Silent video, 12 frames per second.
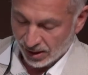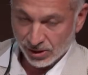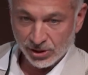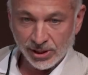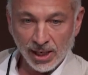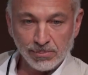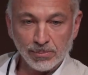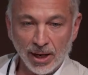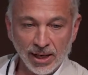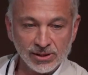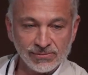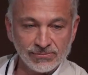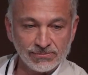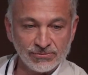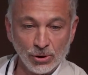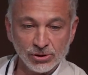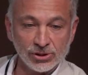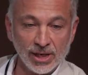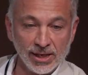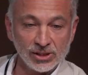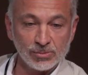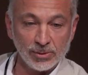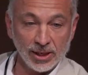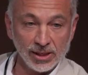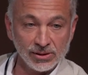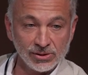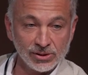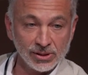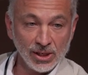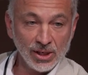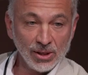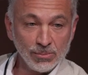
shaped by his first-hand experience